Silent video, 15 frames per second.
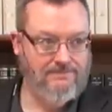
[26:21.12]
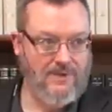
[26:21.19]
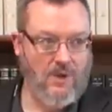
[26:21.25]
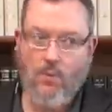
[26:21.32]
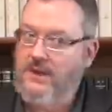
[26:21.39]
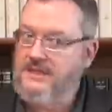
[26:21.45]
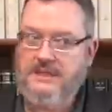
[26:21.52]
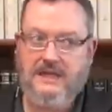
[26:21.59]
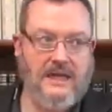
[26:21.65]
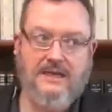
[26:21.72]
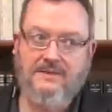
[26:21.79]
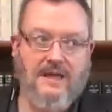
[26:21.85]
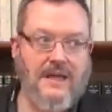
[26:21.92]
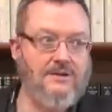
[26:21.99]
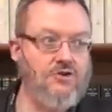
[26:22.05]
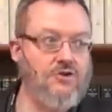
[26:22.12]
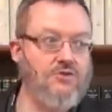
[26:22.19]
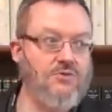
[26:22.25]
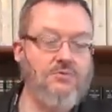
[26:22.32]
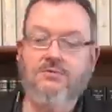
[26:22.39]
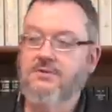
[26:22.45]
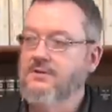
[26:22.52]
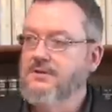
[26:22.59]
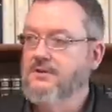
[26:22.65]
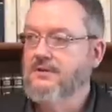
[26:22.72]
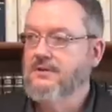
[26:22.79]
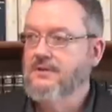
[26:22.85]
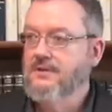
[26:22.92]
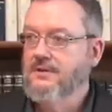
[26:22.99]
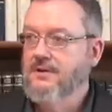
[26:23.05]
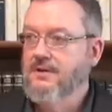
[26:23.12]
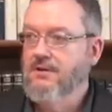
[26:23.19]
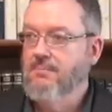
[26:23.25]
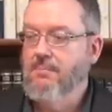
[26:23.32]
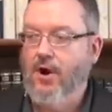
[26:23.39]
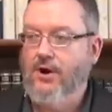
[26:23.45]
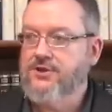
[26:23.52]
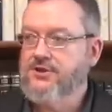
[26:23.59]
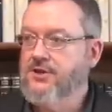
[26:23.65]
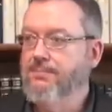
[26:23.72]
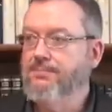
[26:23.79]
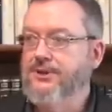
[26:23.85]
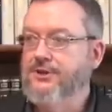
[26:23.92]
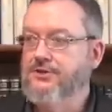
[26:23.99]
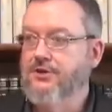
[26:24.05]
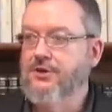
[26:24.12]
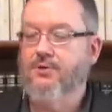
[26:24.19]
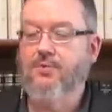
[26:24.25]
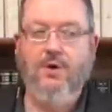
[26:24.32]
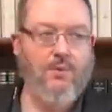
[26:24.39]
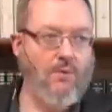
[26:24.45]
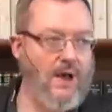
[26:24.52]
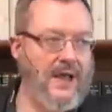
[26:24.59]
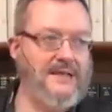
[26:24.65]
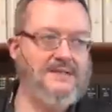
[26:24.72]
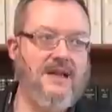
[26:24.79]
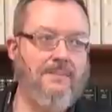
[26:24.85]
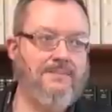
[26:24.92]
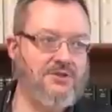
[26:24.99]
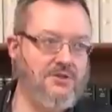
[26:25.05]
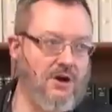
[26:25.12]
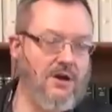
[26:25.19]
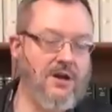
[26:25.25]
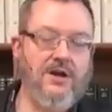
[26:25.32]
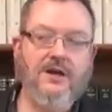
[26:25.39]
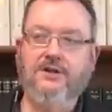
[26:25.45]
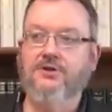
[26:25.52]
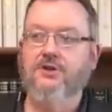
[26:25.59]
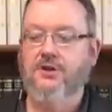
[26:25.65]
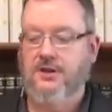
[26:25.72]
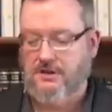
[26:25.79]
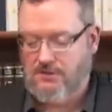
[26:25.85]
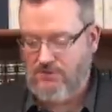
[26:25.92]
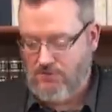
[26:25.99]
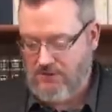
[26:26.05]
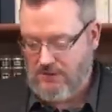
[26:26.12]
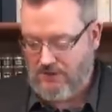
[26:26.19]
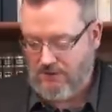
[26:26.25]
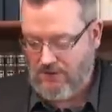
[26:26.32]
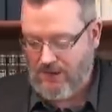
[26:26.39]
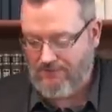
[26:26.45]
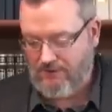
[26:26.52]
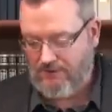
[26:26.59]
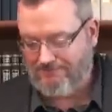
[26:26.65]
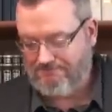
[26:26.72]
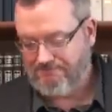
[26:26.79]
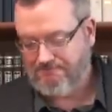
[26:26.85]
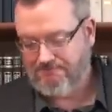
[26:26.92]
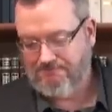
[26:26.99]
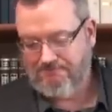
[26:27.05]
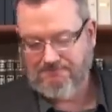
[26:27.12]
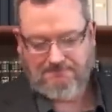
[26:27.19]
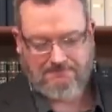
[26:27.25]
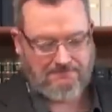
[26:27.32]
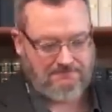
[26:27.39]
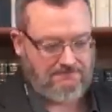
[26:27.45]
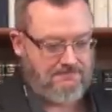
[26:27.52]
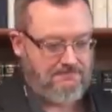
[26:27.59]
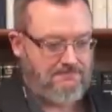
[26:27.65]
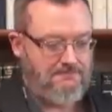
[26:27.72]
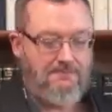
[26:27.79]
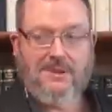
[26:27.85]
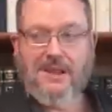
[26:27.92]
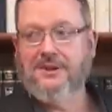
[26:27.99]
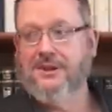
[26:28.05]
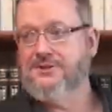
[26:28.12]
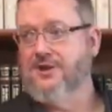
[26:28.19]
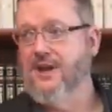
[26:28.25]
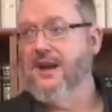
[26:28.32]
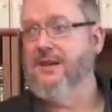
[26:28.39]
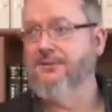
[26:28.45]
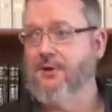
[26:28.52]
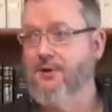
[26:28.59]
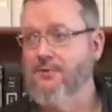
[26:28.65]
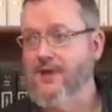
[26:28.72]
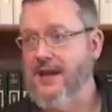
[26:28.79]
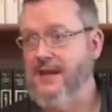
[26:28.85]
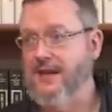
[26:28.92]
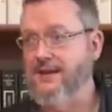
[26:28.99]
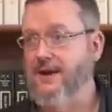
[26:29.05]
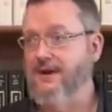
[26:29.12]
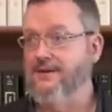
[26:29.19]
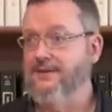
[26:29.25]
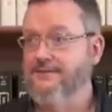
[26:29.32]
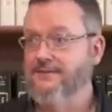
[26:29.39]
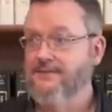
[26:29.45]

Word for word: It wasn't anything new. Marx simply took what Weishaupt started and took it to another level. Just thought I'd throw that in there.